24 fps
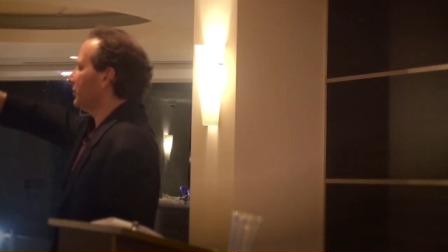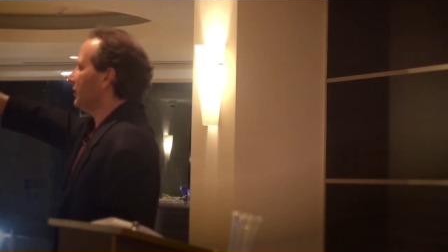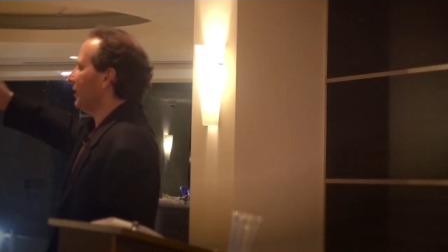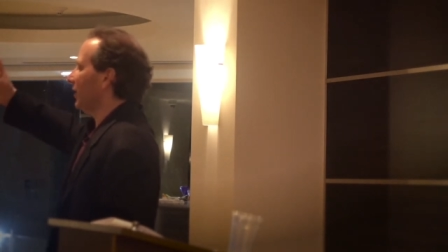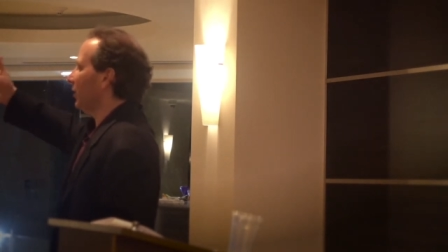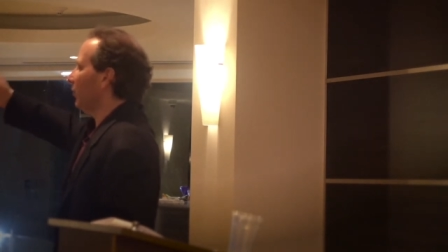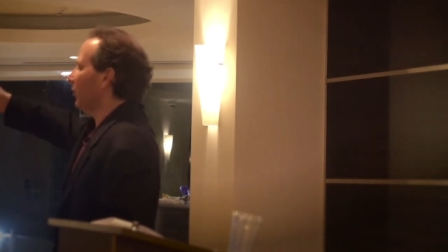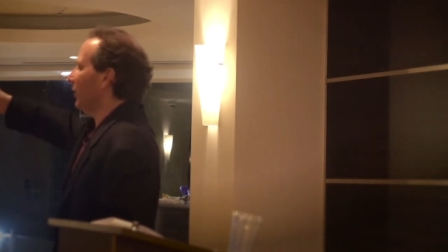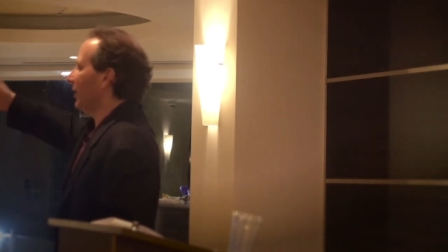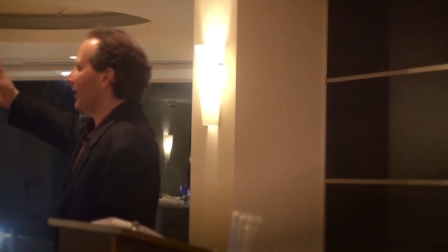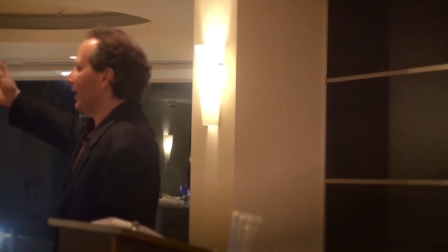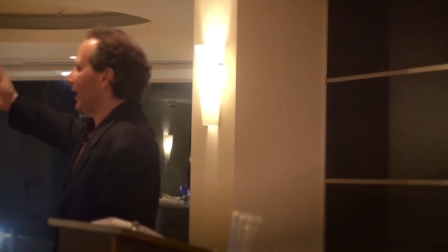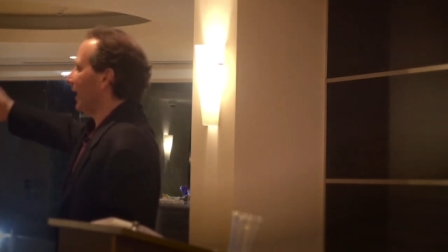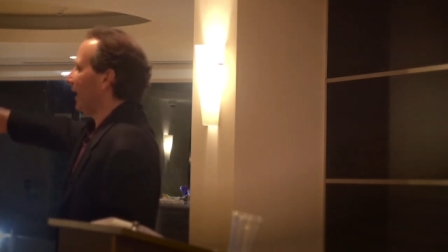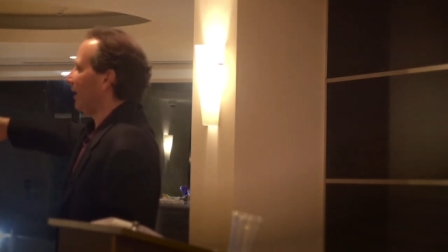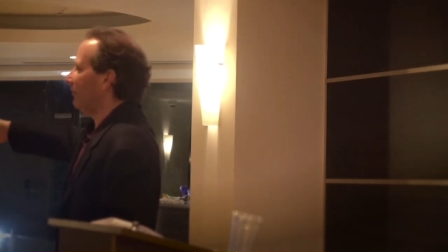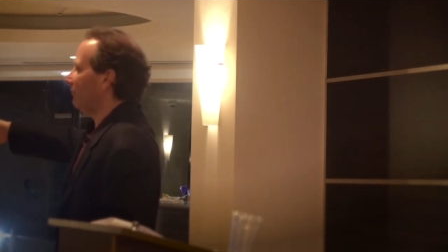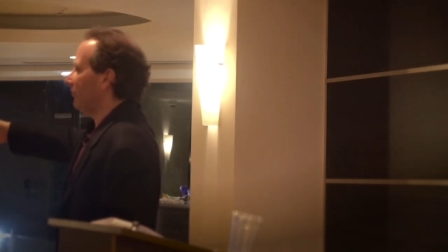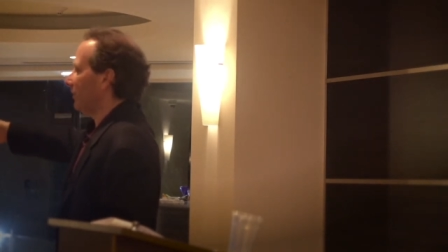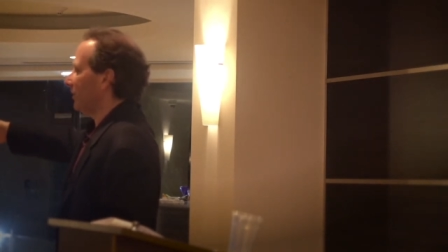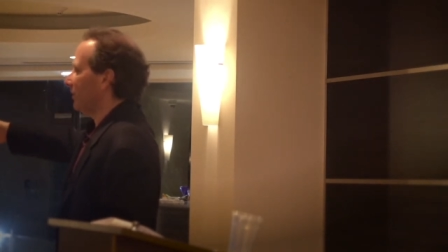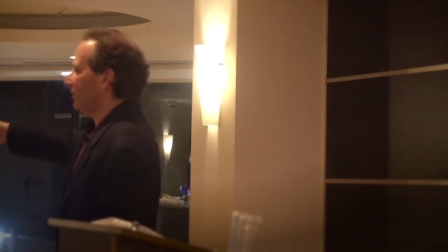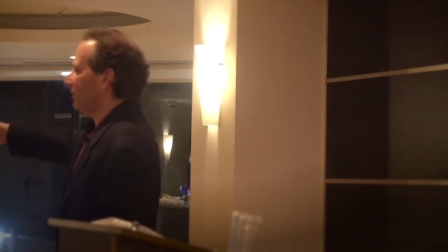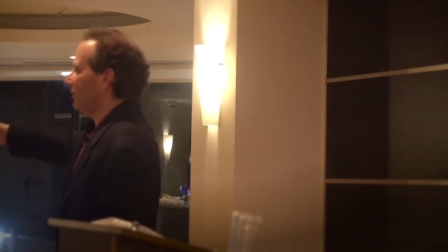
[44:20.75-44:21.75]
"Stairway to
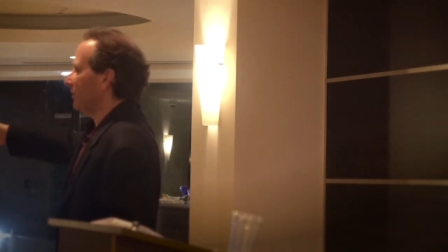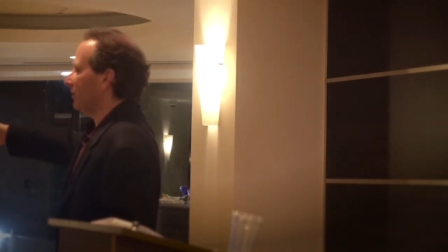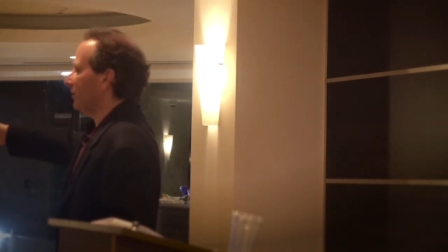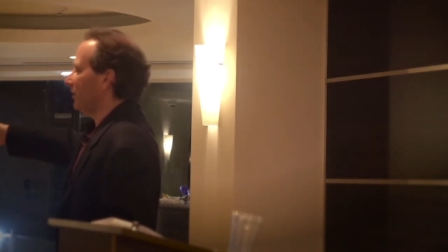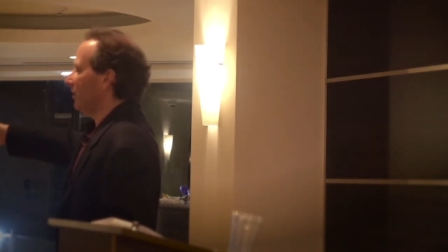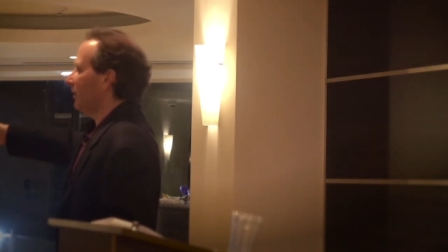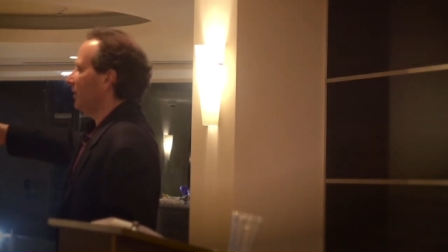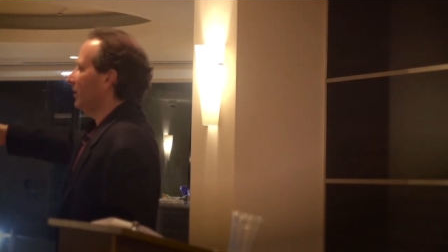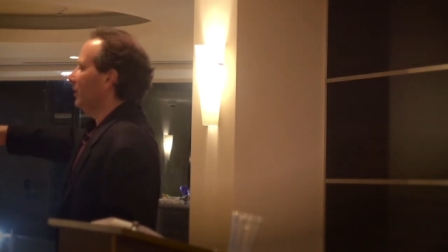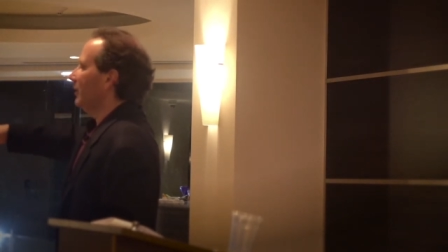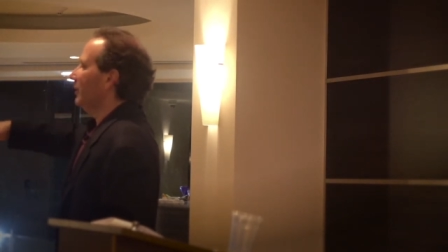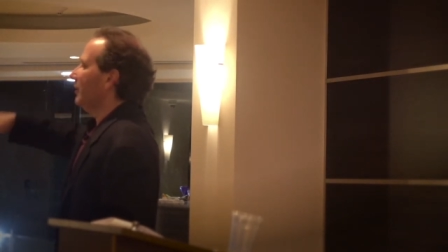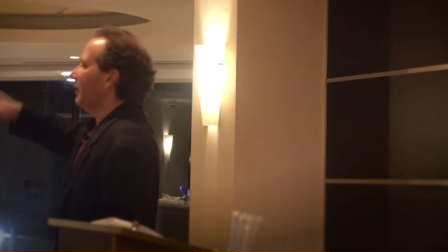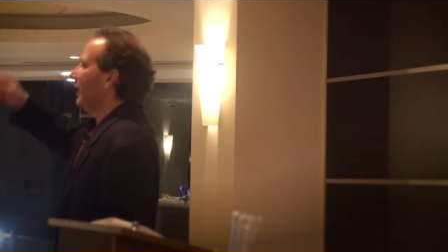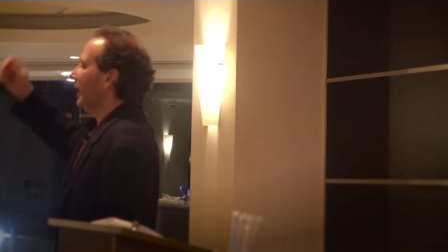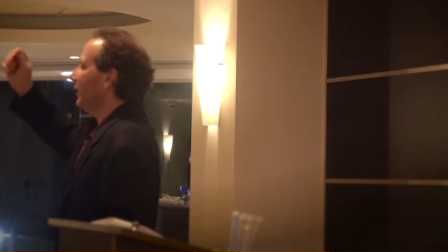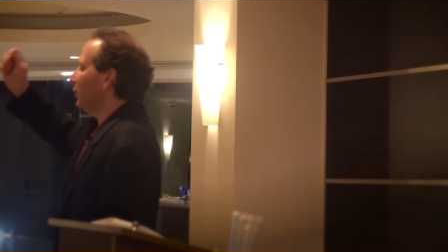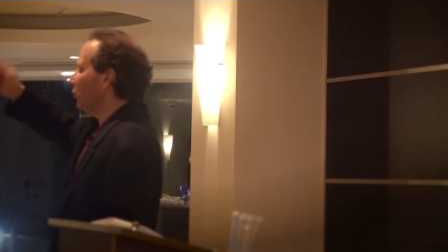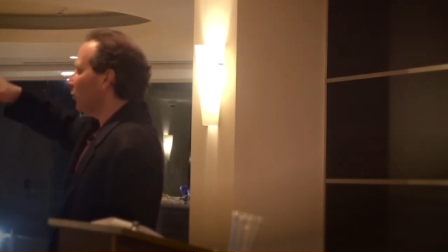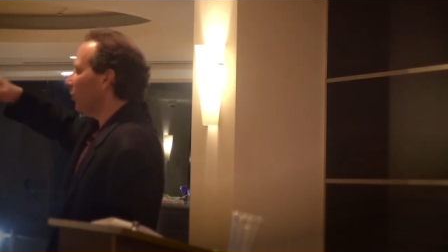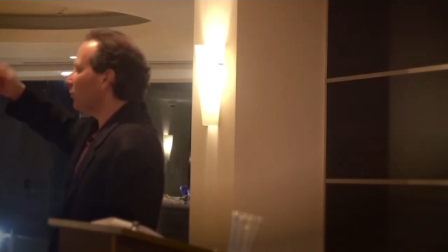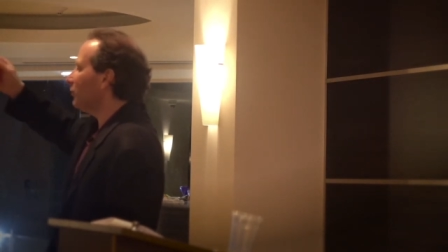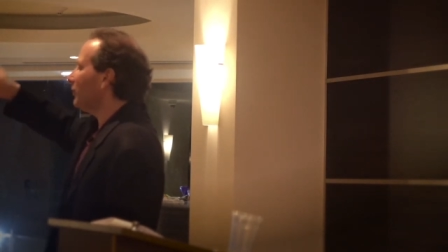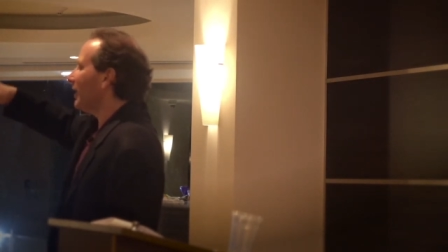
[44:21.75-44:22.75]
Heaven,"
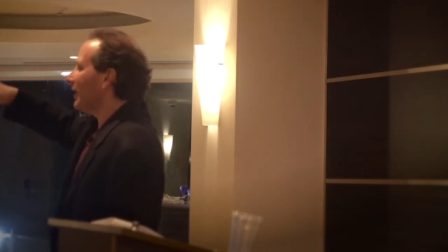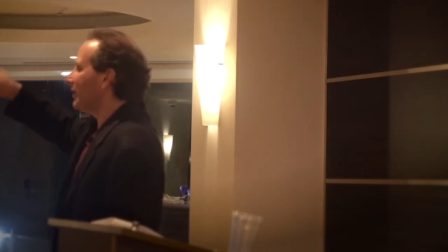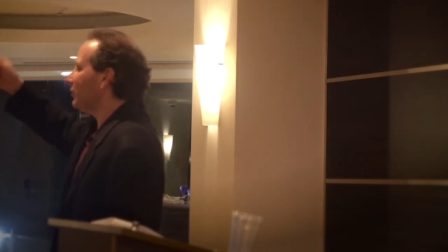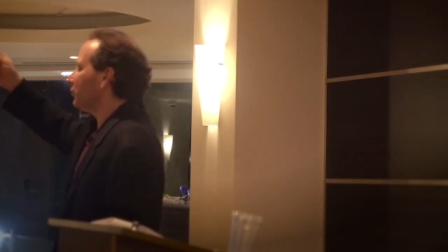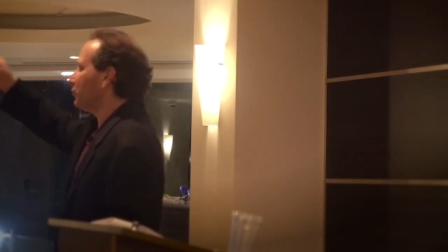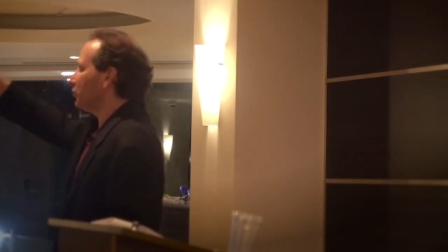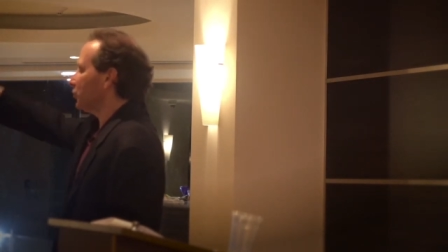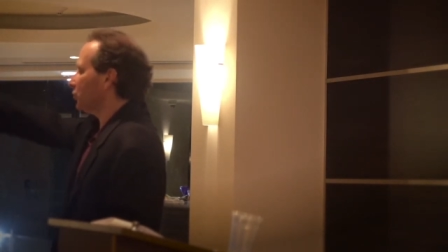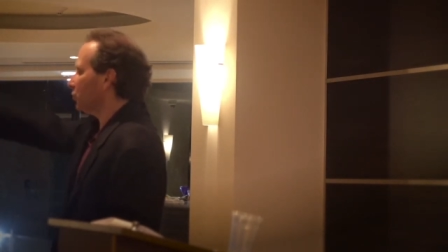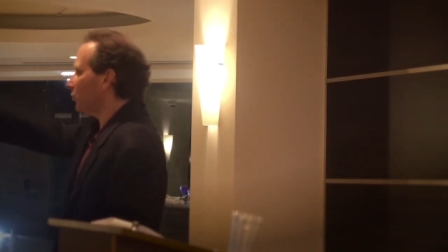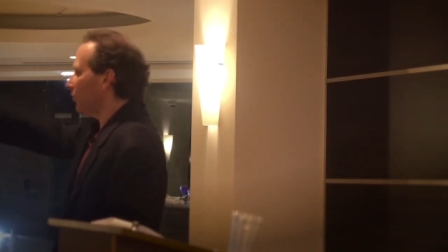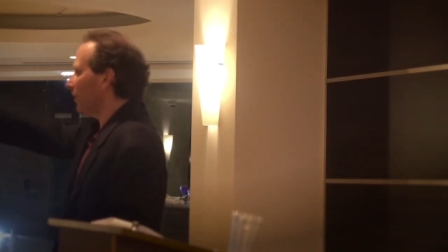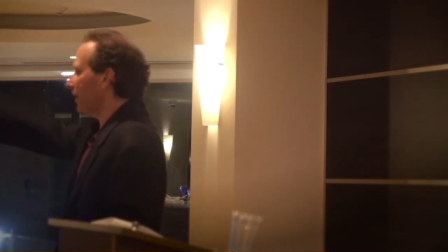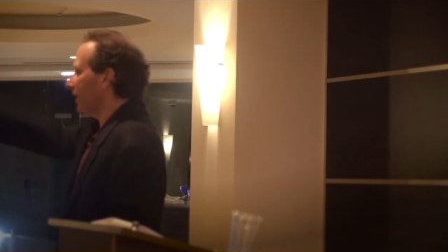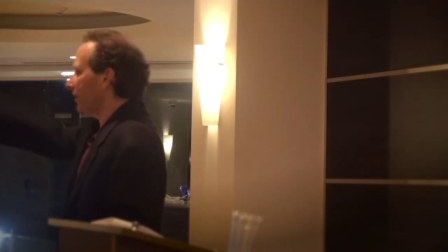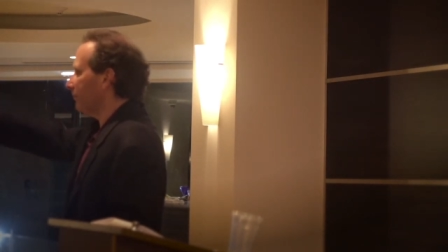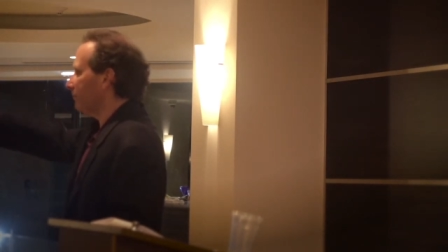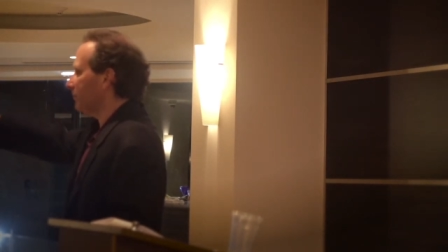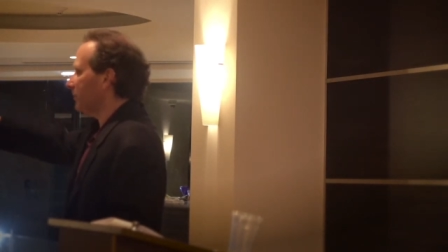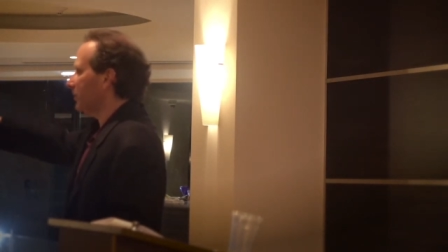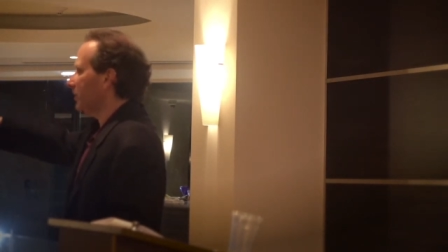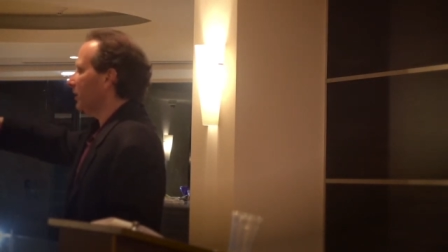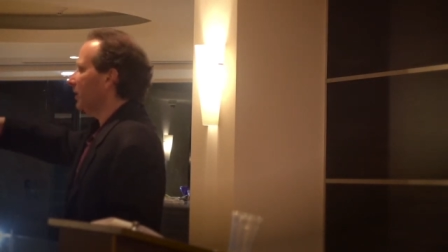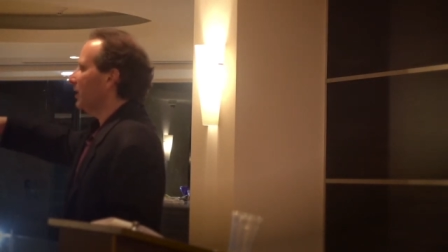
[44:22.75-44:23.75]
and you wrote that in your
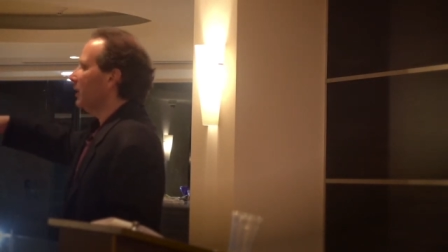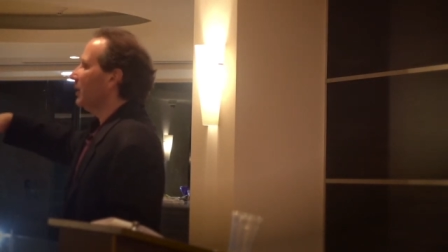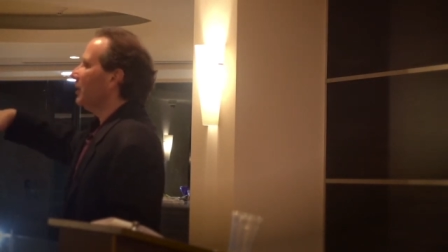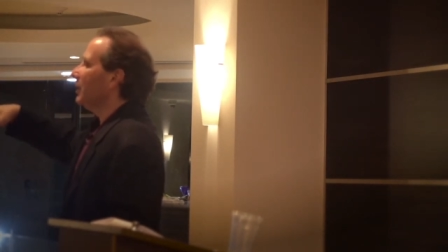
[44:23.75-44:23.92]
script,